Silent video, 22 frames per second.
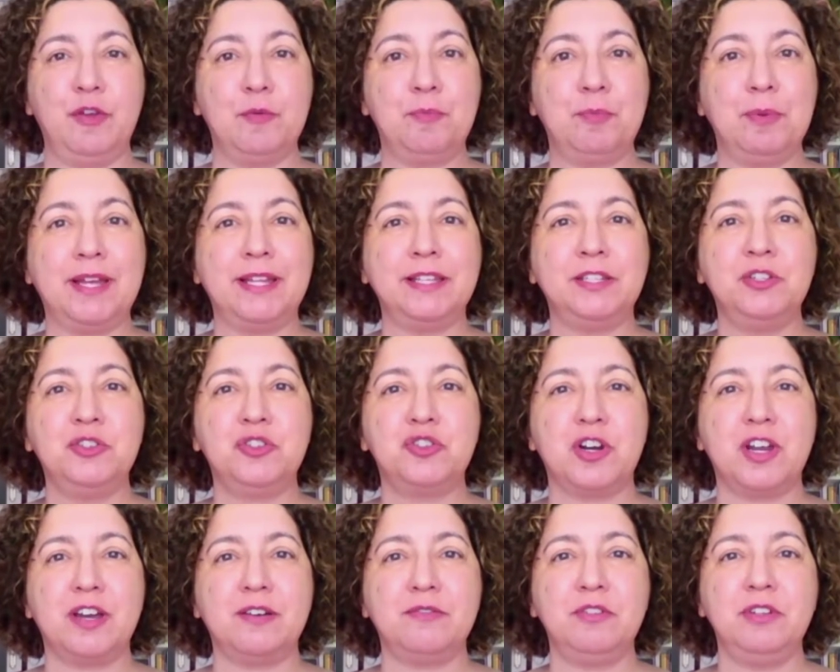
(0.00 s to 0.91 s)
plan to
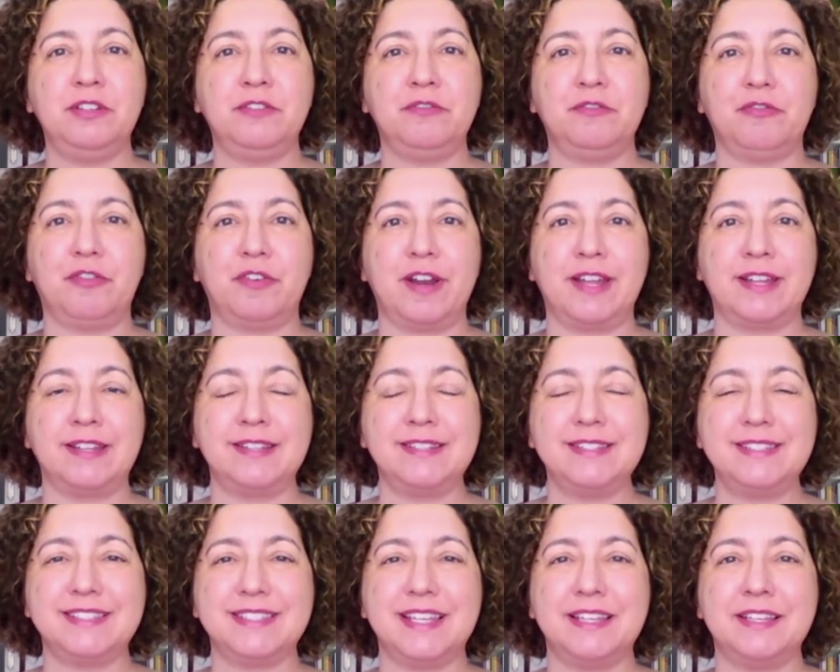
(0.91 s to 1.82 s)
travel in
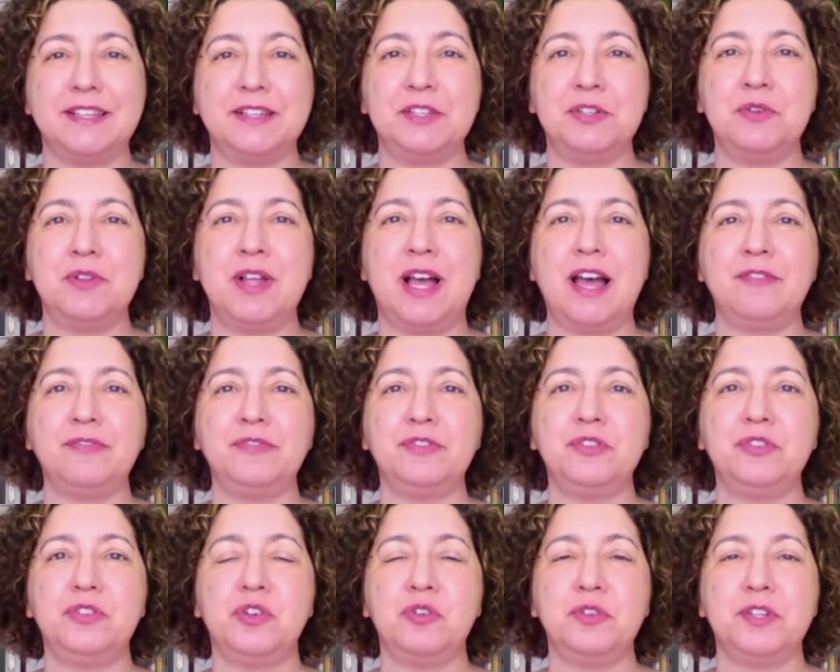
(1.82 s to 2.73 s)
France, you'll have to
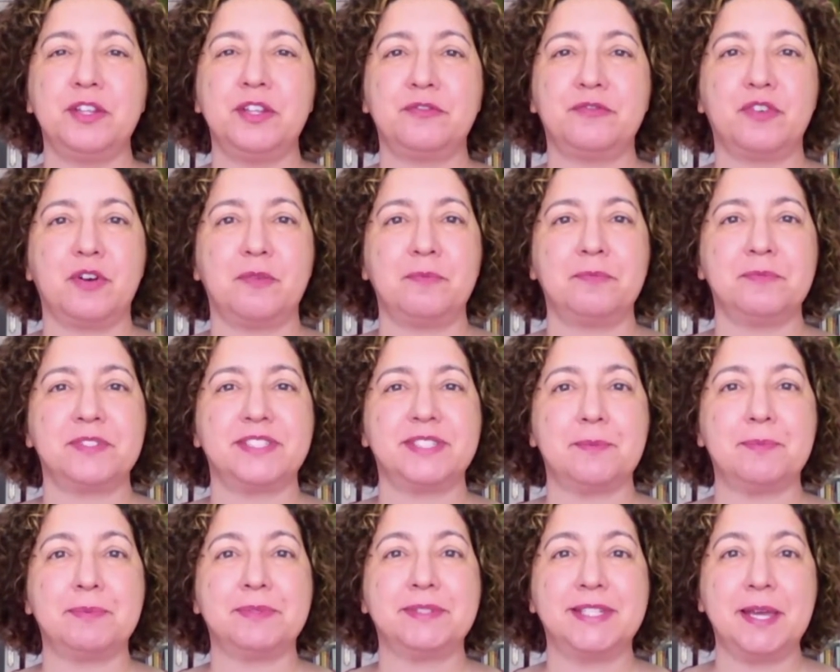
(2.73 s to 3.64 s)
know that from
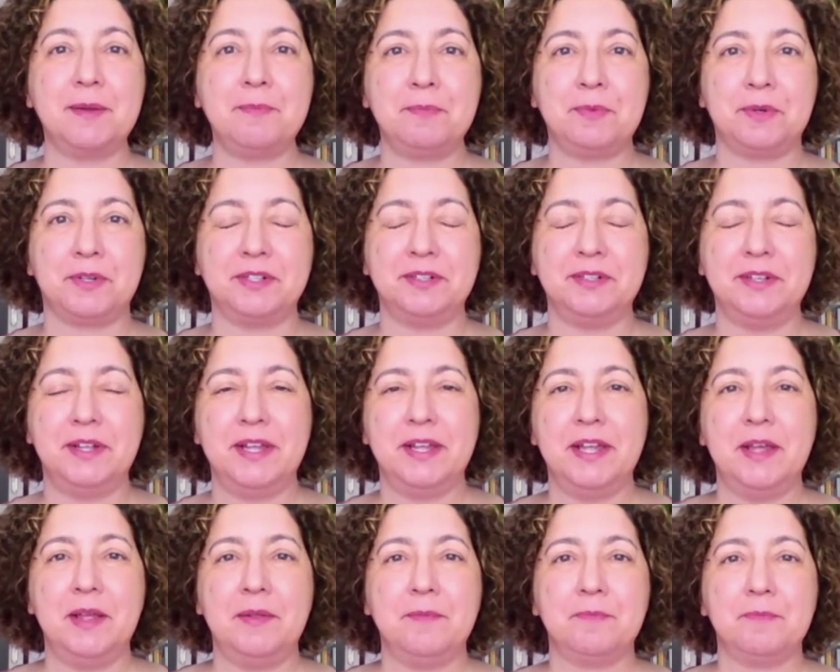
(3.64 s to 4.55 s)
September,
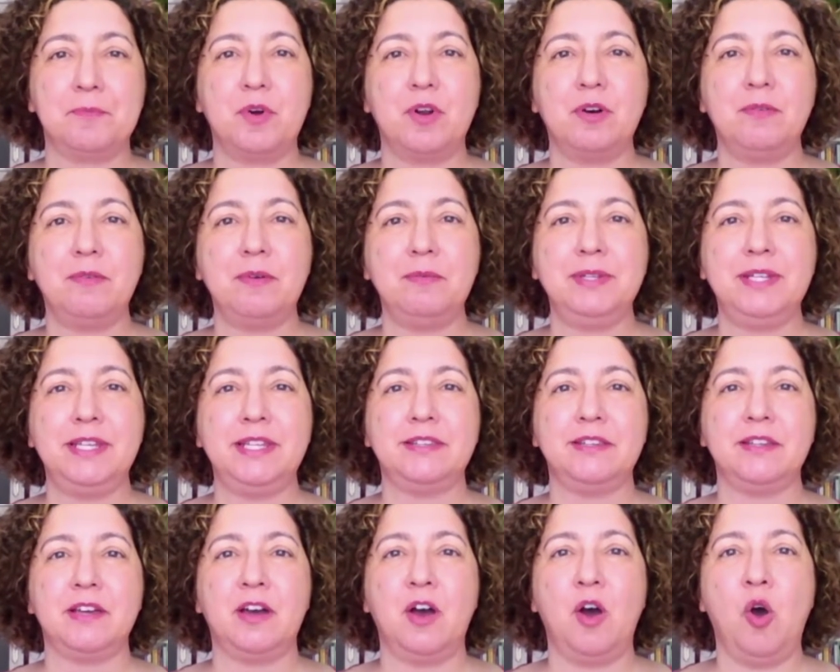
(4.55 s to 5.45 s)
probably
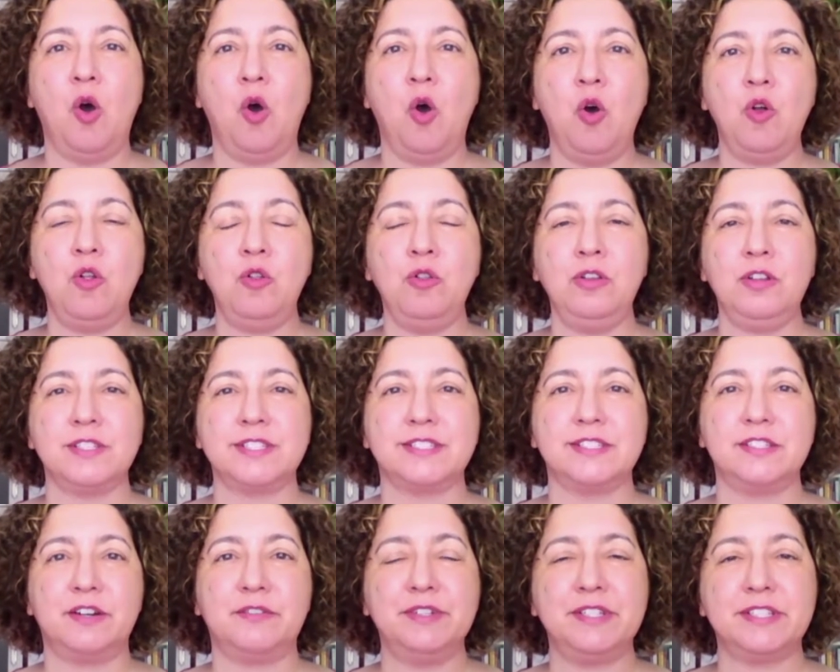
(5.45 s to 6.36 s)
the whole
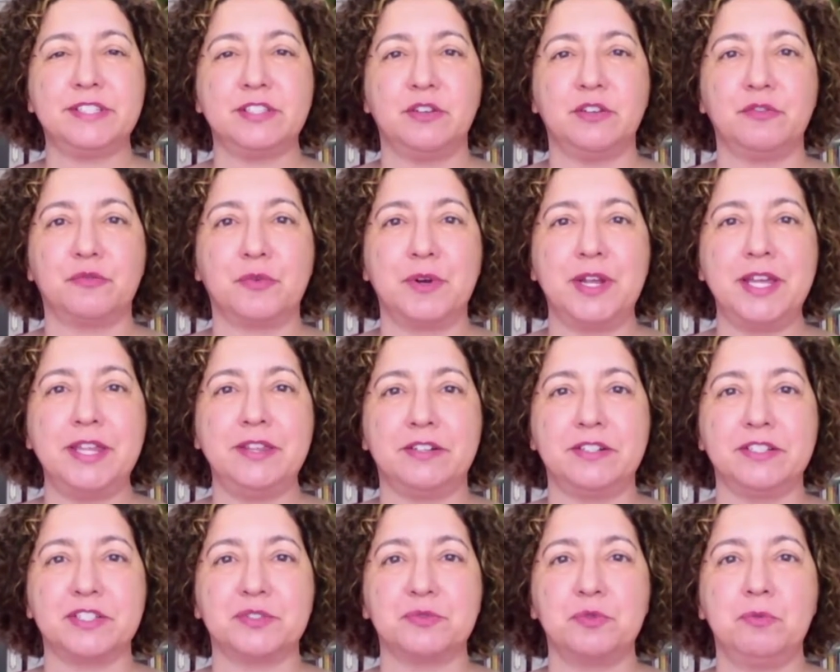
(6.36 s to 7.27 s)
service of
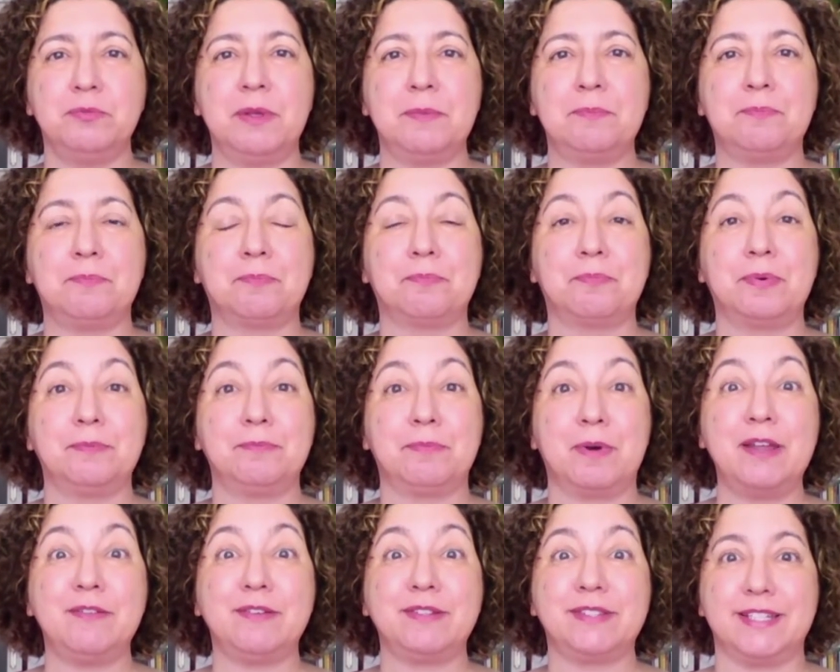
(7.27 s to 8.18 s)
radars will be
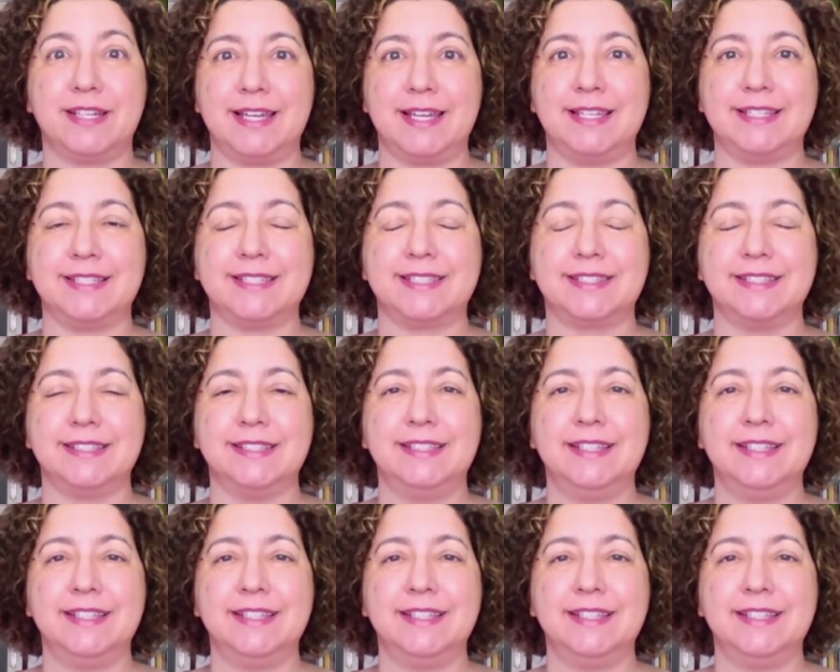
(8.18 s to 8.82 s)
privatized.